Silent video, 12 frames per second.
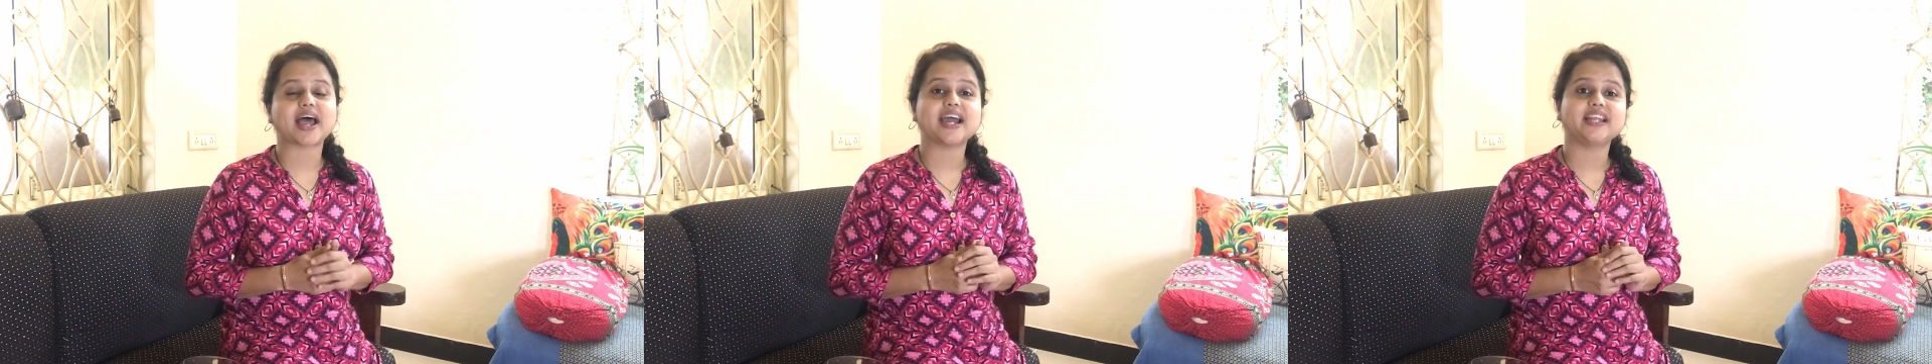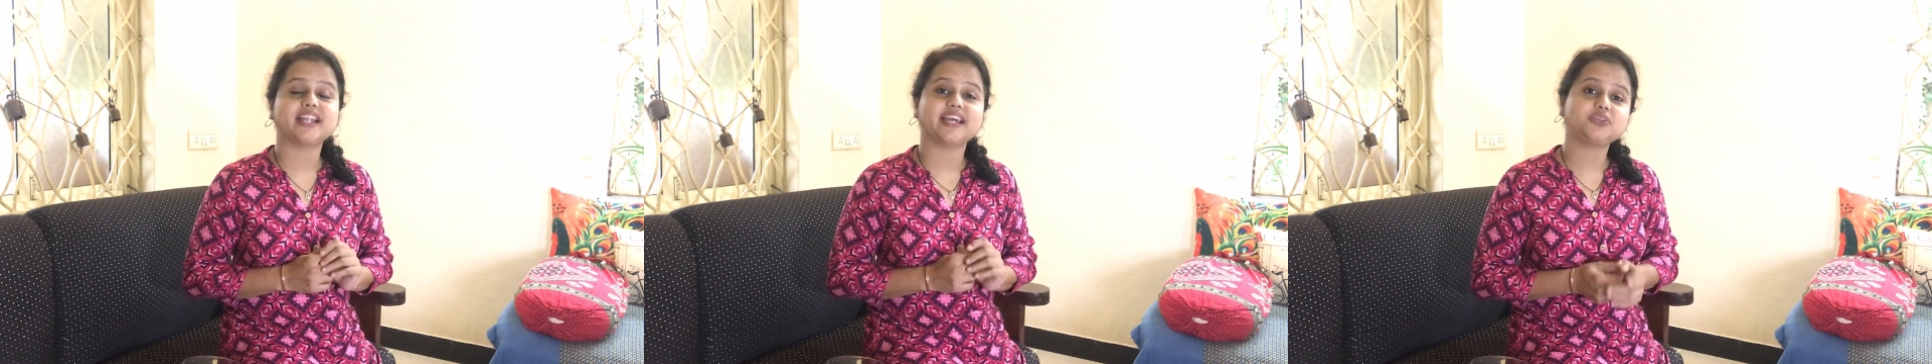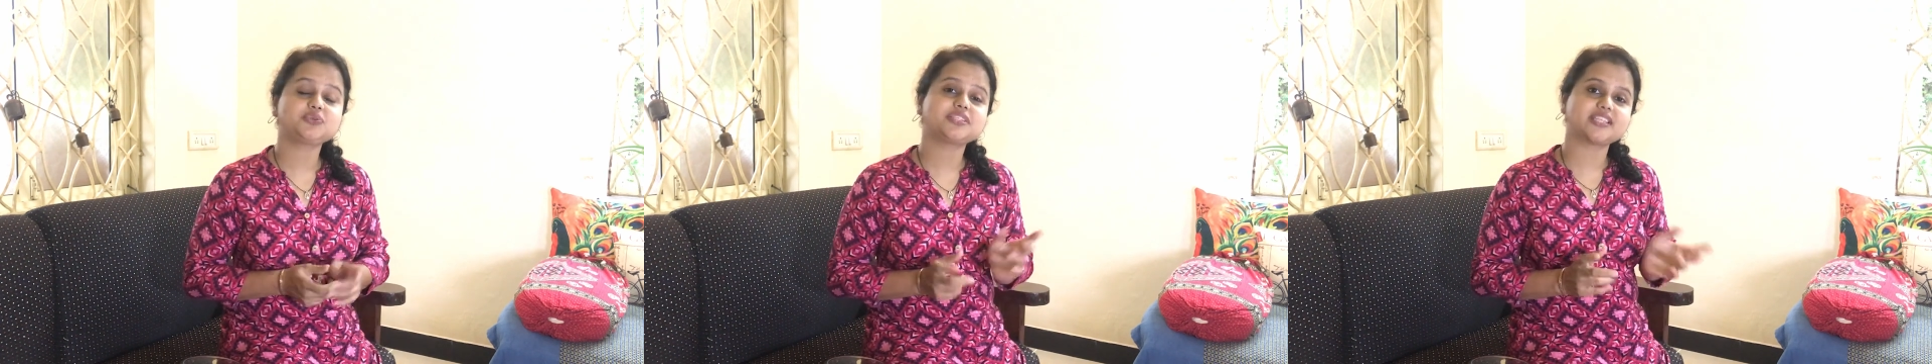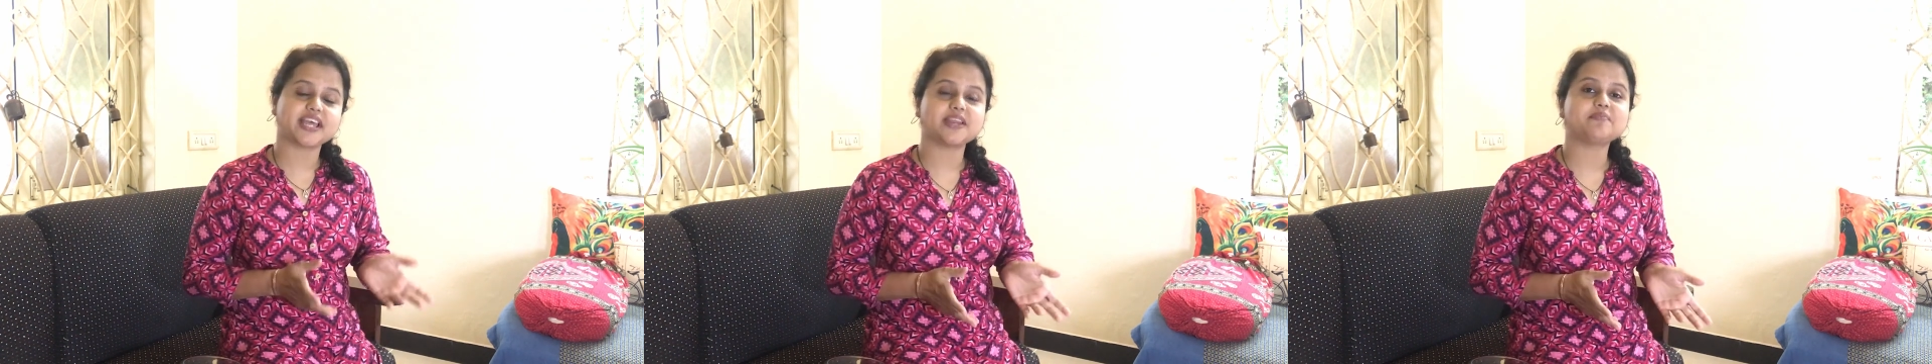I like to
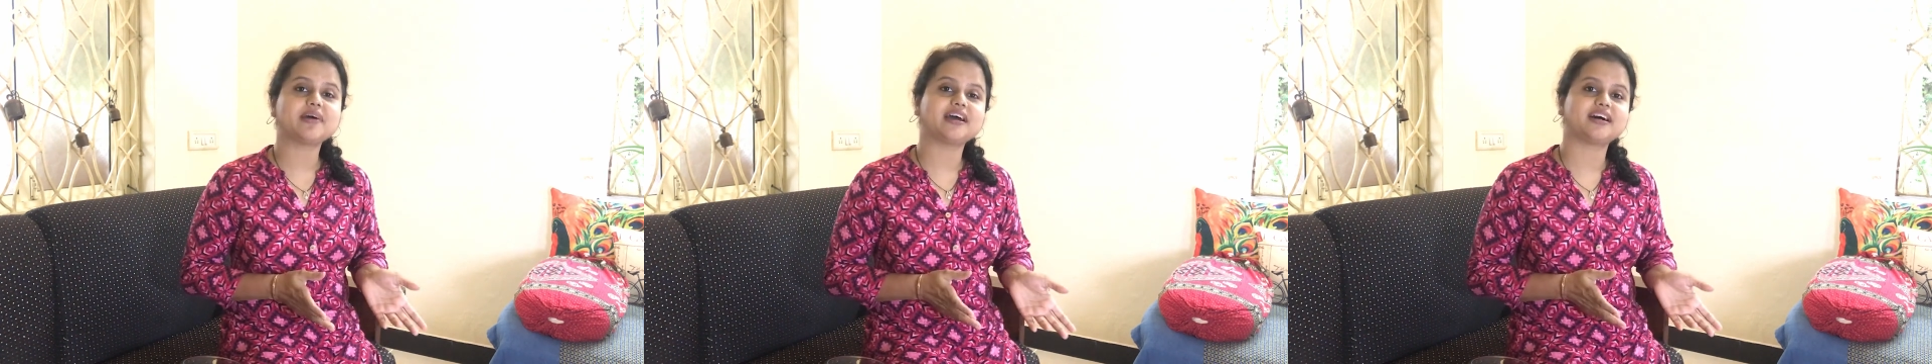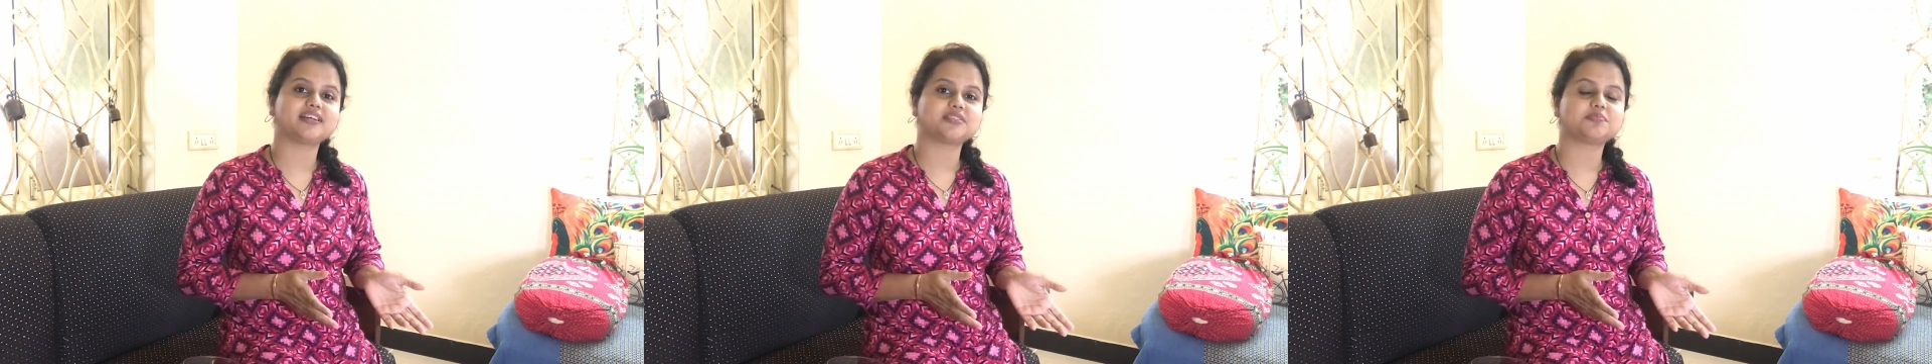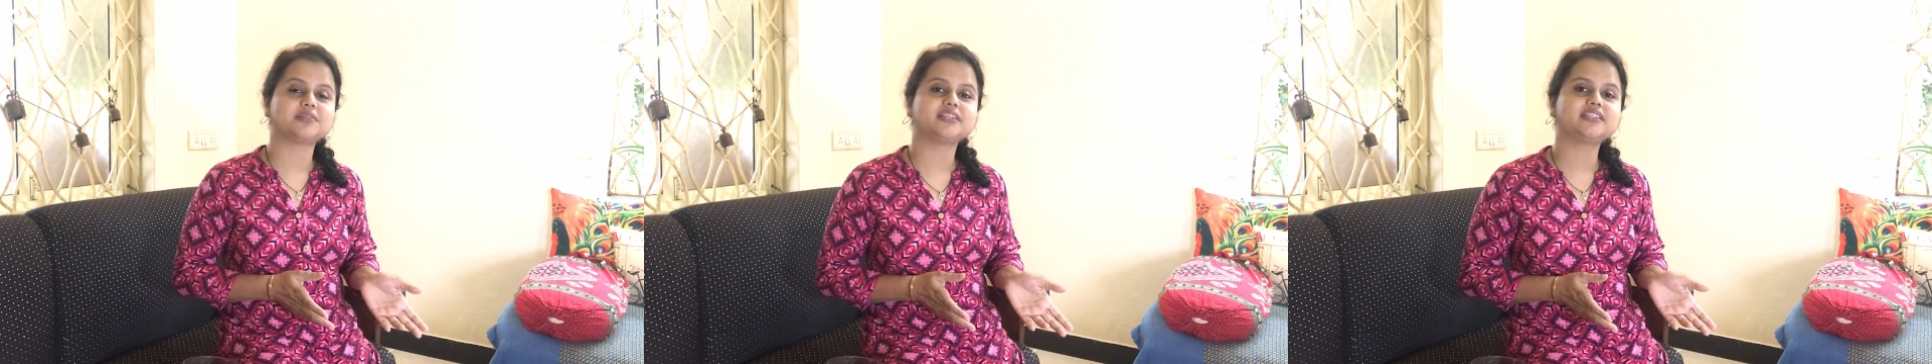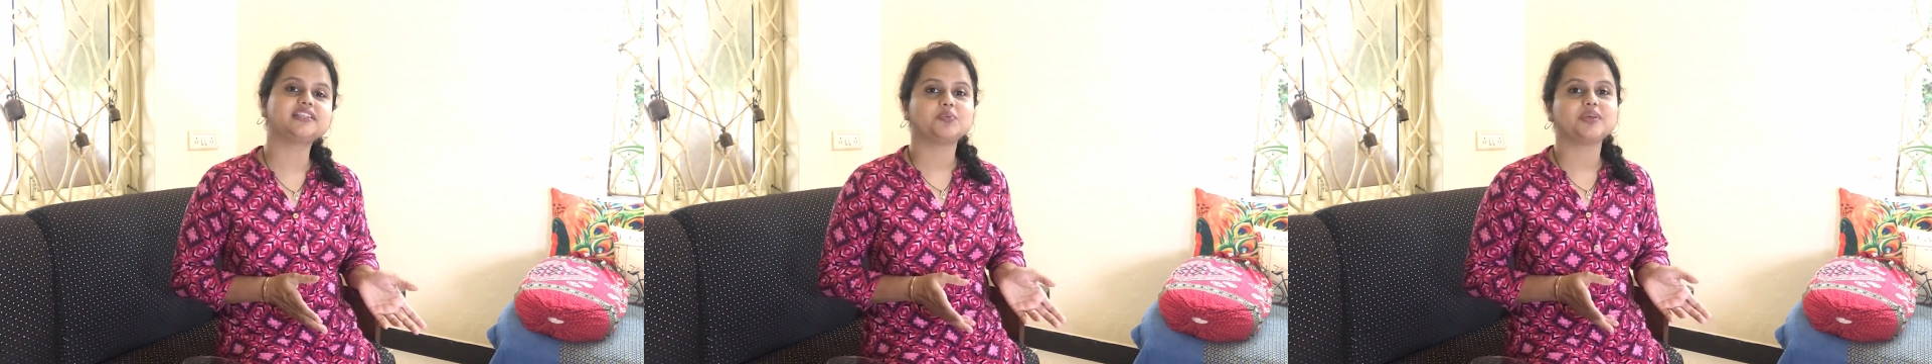send my
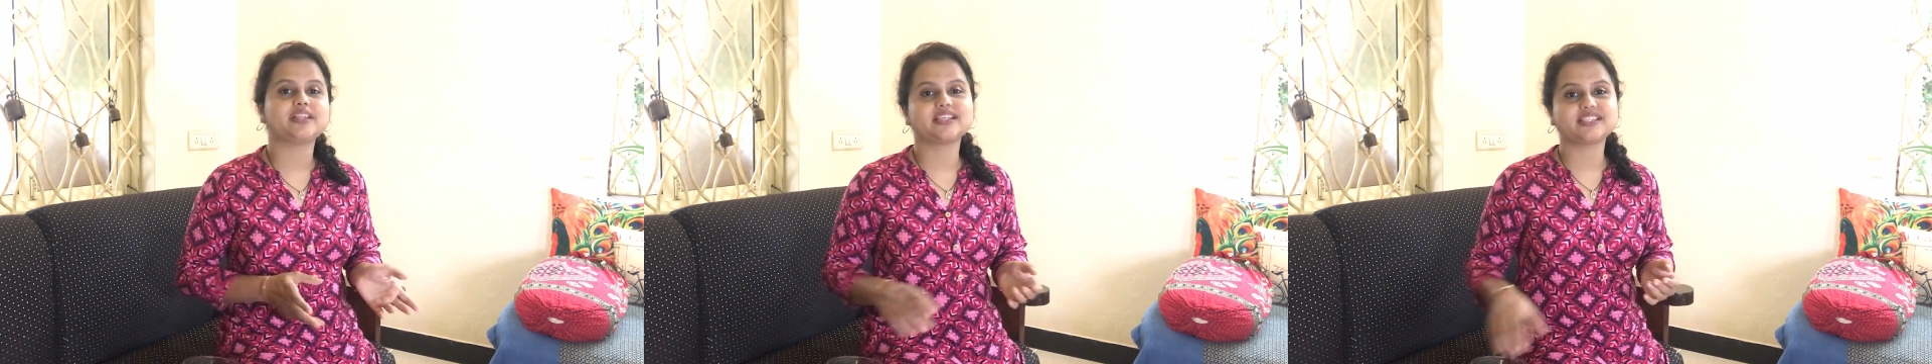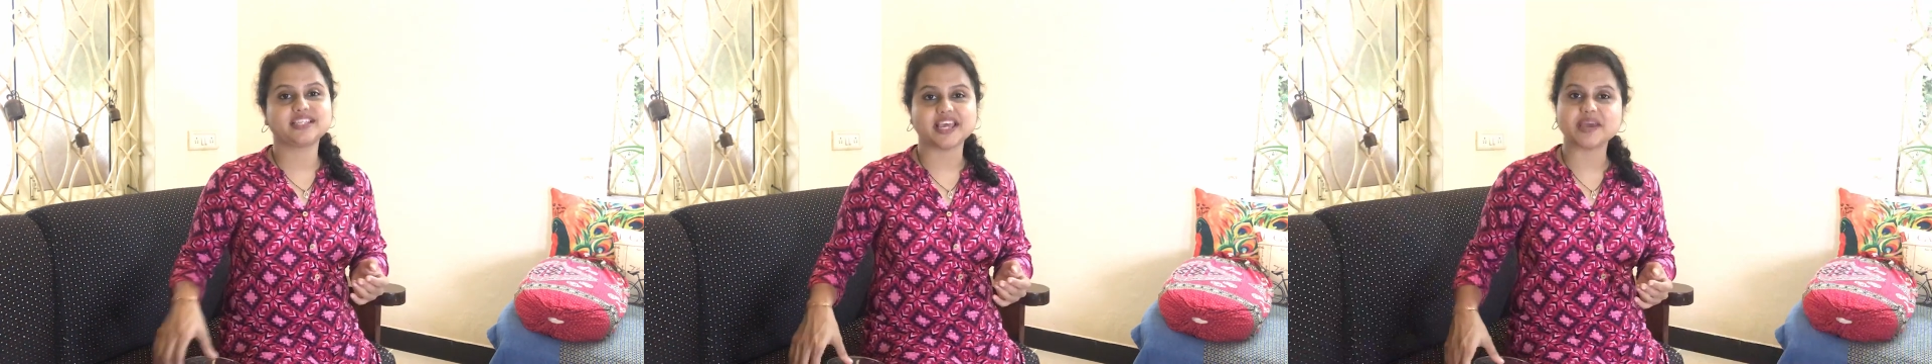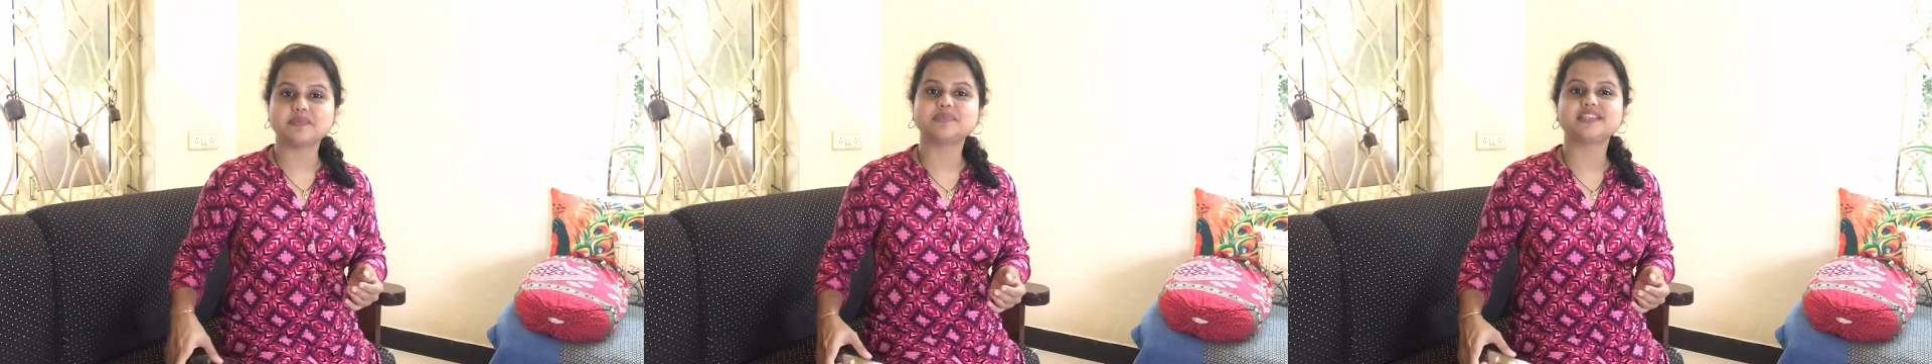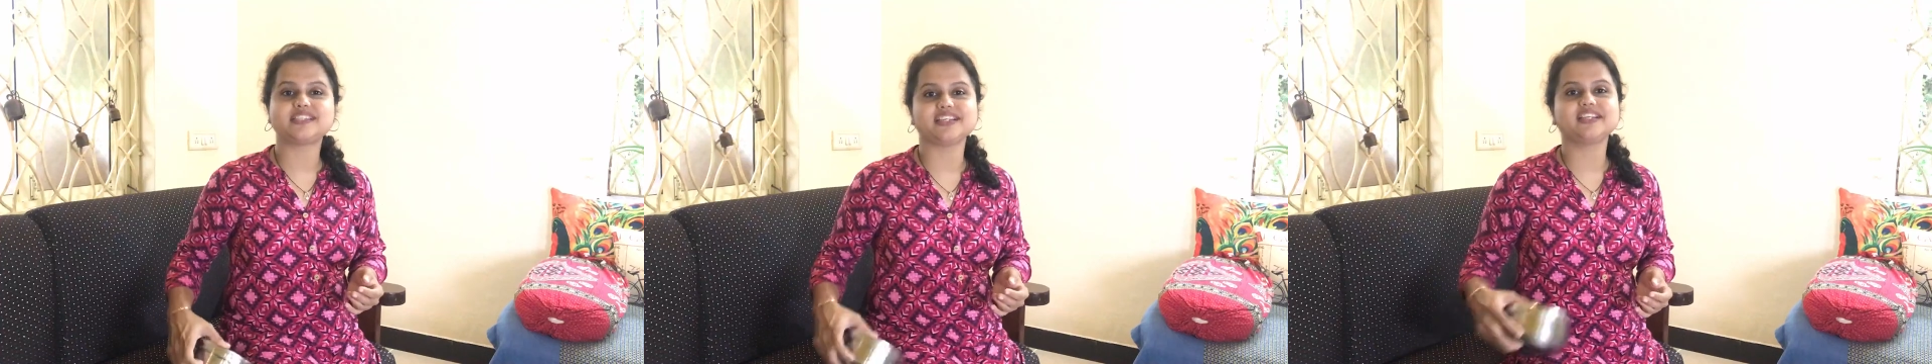husband with the same
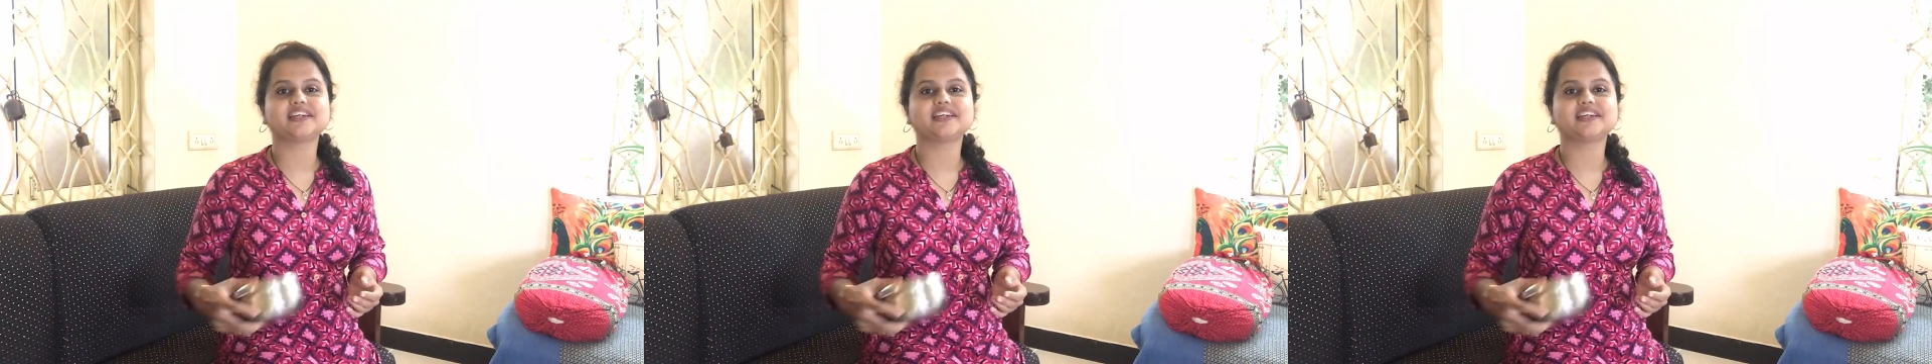steel